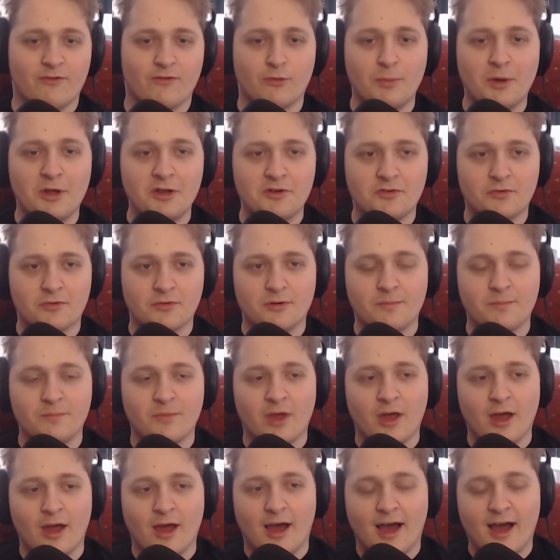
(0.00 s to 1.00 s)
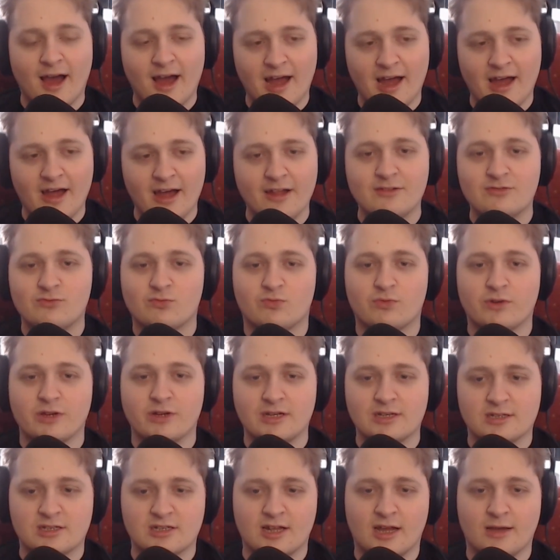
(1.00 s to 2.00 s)
from under them and
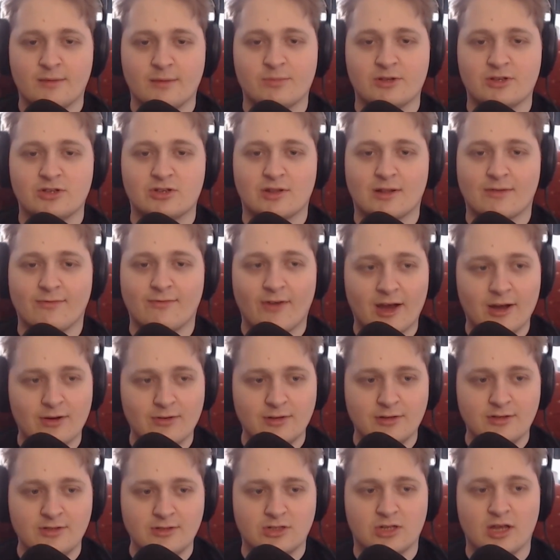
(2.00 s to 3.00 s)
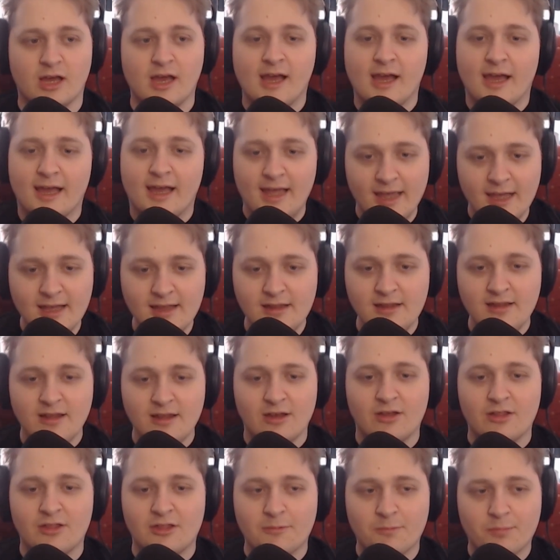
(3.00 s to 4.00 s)
re-establish the Fowlers in
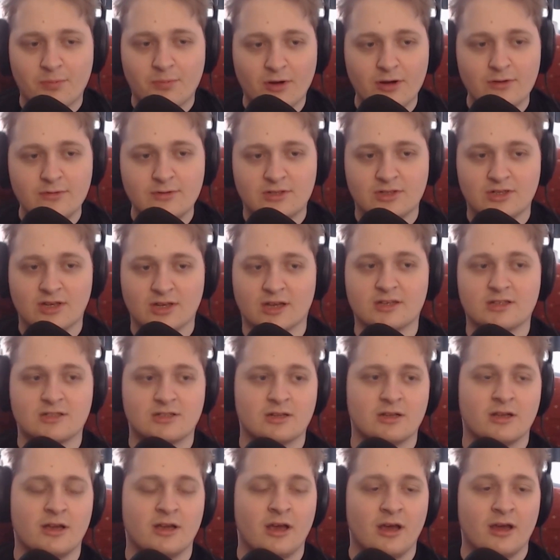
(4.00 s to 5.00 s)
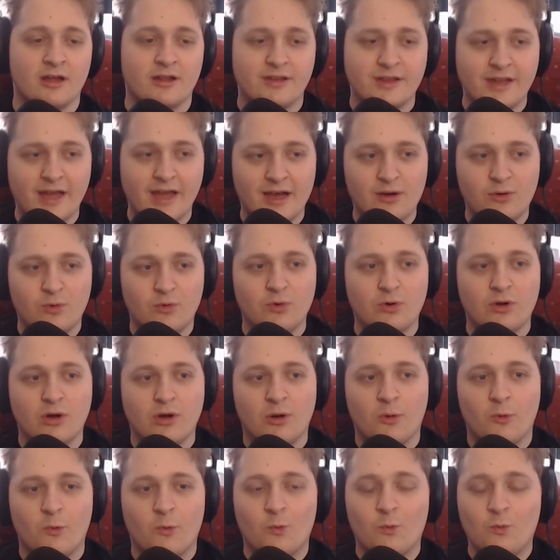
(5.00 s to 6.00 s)
the process. Now,
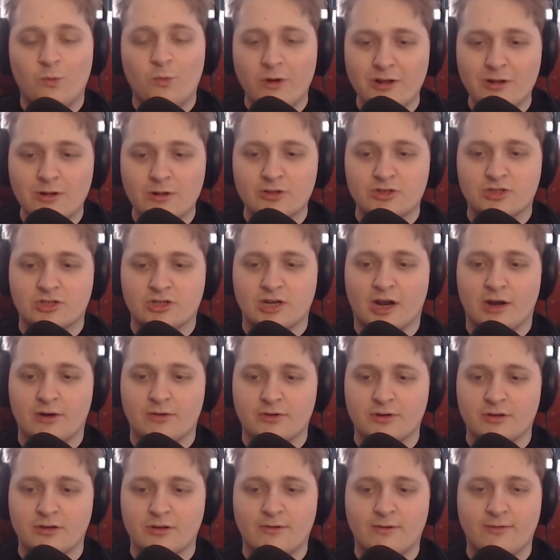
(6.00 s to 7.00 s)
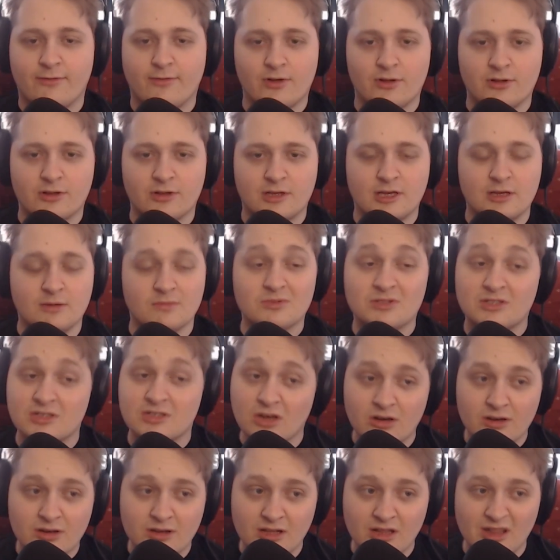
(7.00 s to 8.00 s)
will Sharon and Phil keep
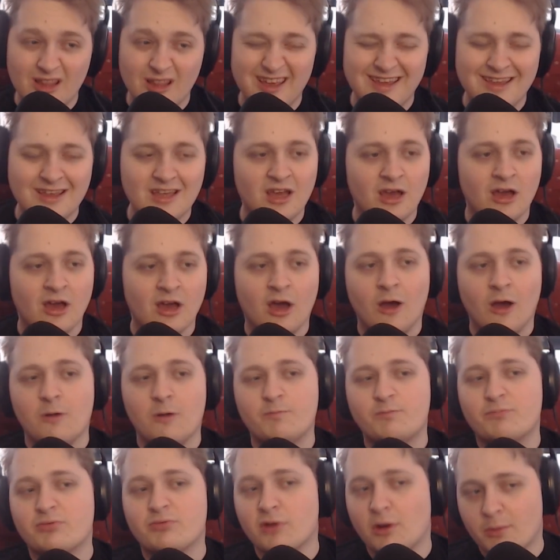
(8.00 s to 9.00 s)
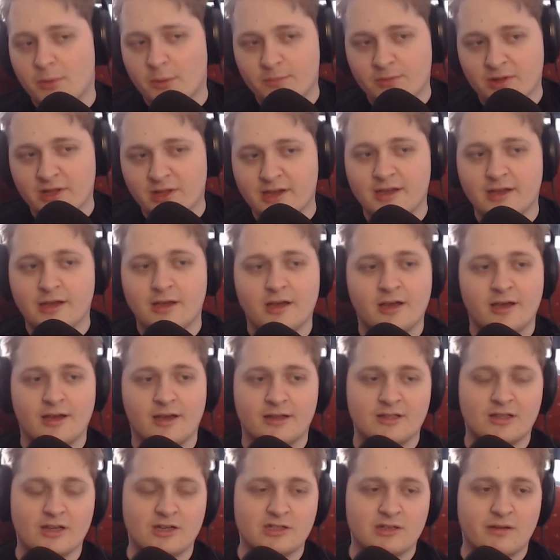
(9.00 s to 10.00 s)
circling? Probably.
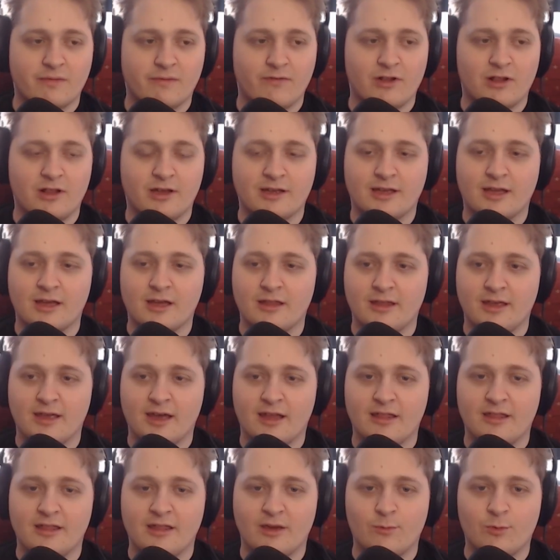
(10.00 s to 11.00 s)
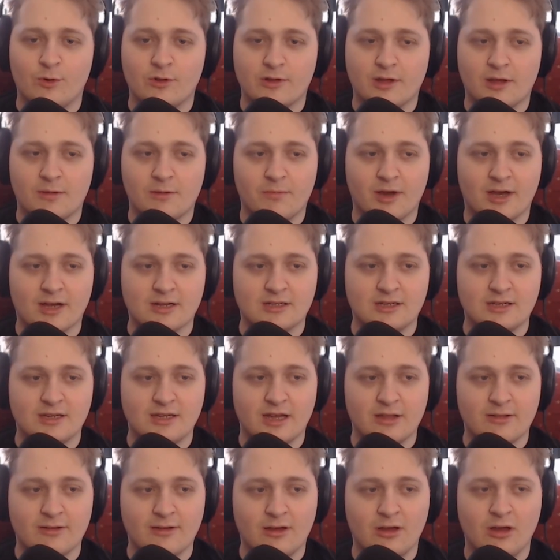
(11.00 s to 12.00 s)
It does feel like in the end they will get back
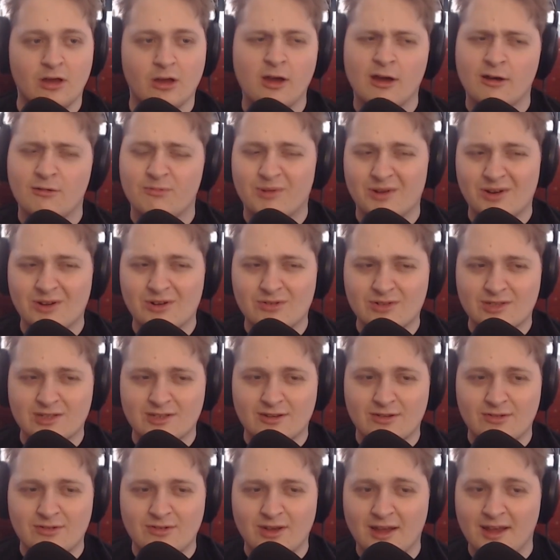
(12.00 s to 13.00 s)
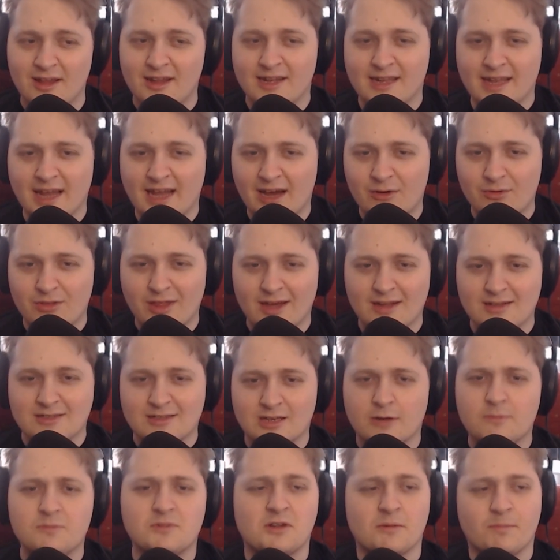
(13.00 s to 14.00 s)
together. But also, now
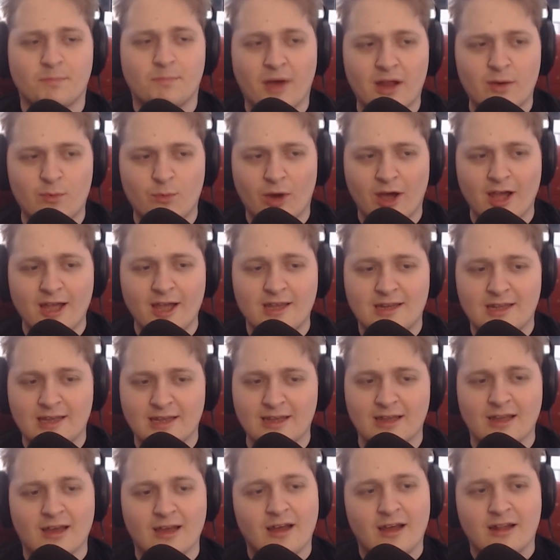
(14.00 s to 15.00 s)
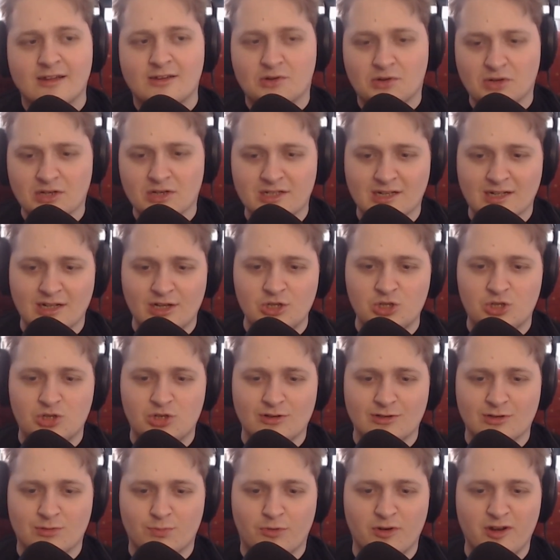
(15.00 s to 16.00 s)
that's up to Ben Wadey. Chris
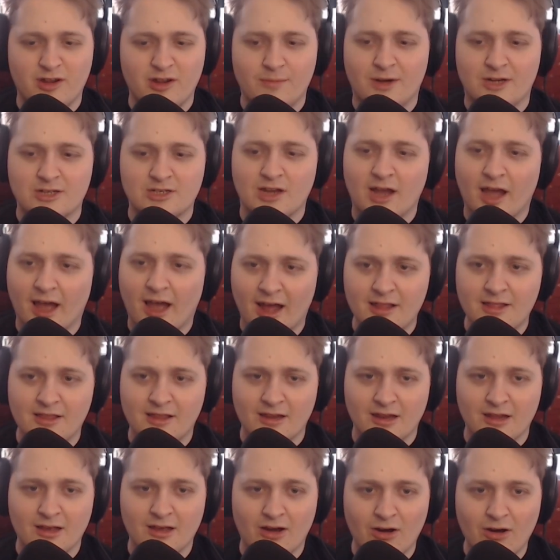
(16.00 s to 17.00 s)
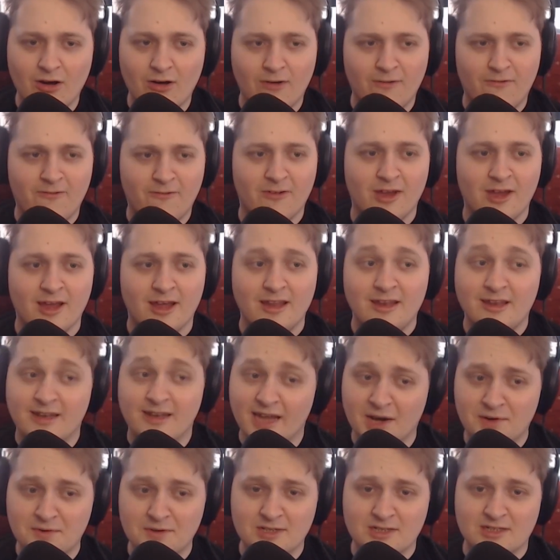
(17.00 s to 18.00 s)
Clenshaw's pretty much handed it off.
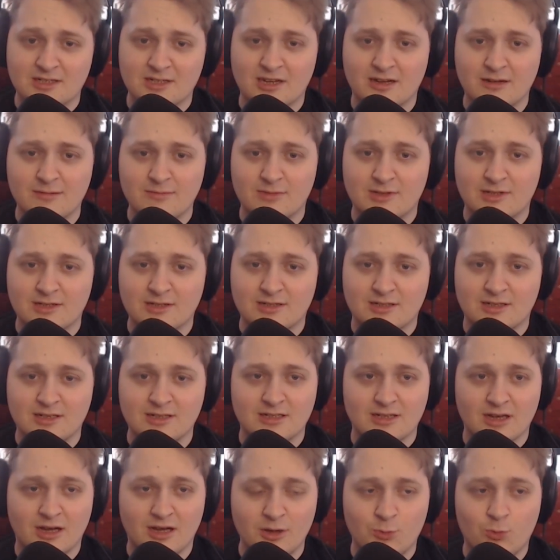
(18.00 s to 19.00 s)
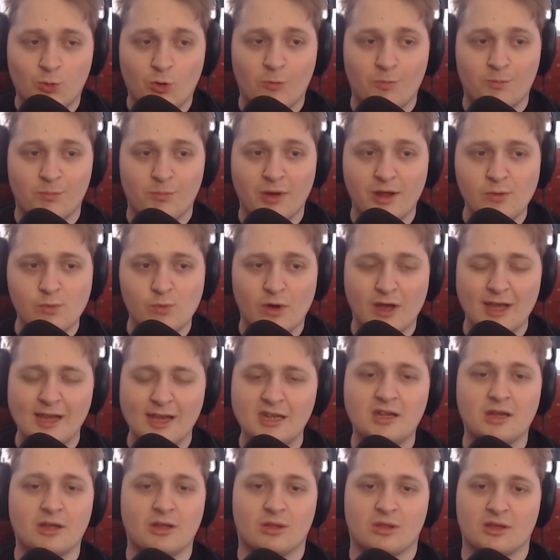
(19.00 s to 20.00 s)
Now it's time to decide what Ben
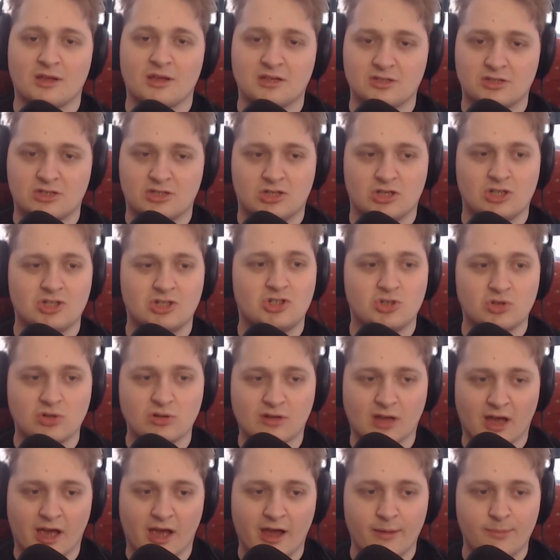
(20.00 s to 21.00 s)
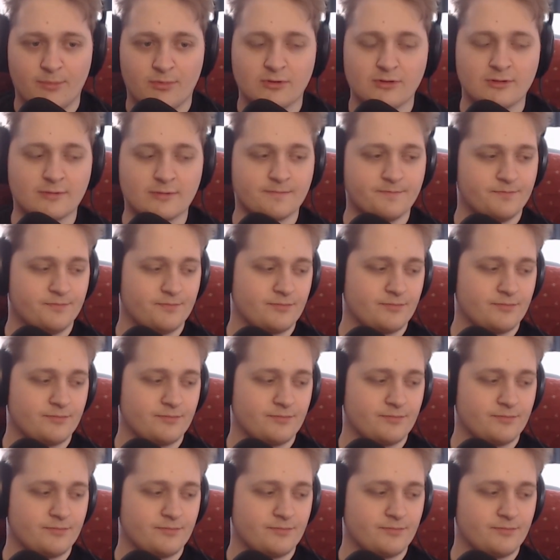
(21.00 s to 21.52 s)
Wadey thinks should happen.